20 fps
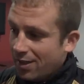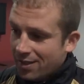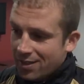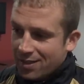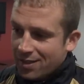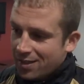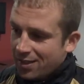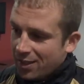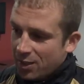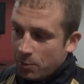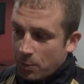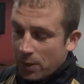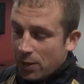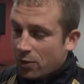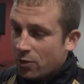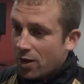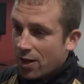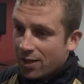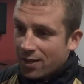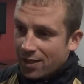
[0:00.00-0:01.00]
it's
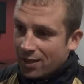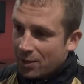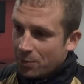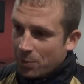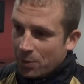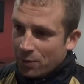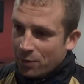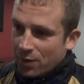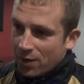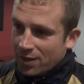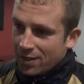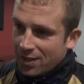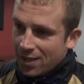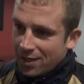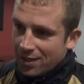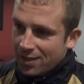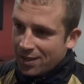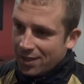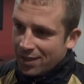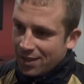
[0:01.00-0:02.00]
been great, it's been
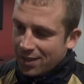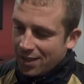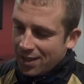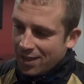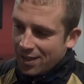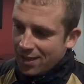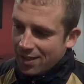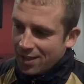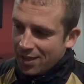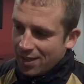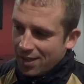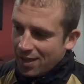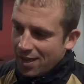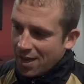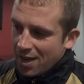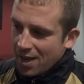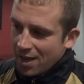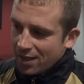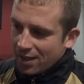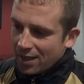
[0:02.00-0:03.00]
fantastic, and
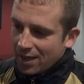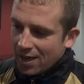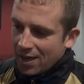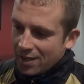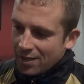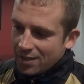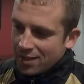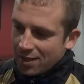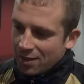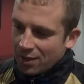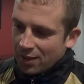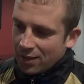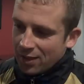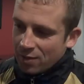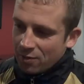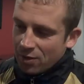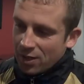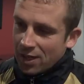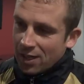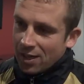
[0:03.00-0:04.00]
the lads, I think
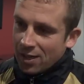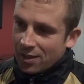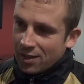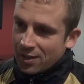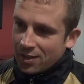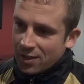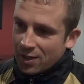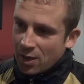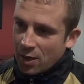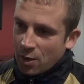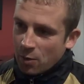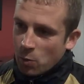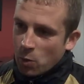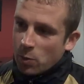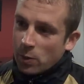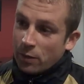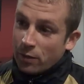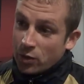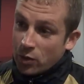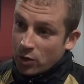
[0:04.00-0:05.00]
they realise
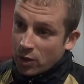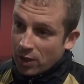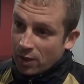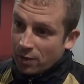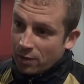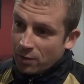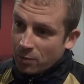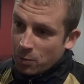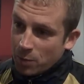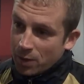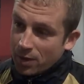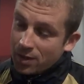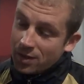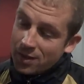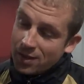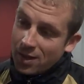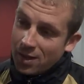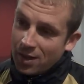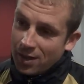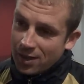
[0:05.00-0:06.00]
what we've achieved, but there's
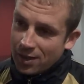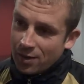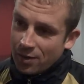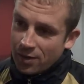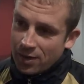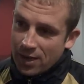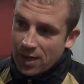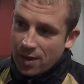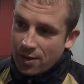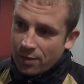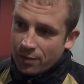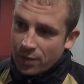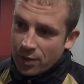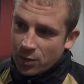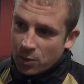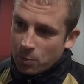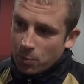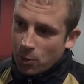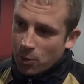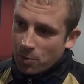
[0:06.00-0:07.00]
still the air of
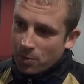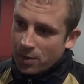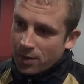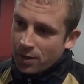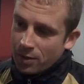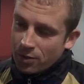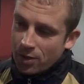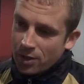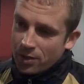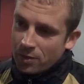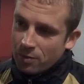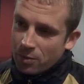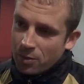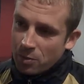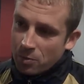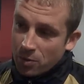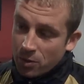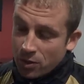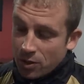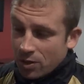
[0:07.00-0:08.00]
disappointment in the dressing
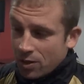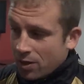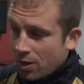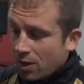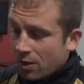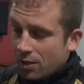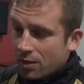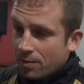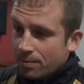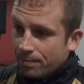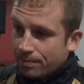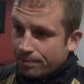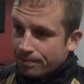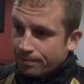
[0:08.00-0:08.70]
room, which is nice.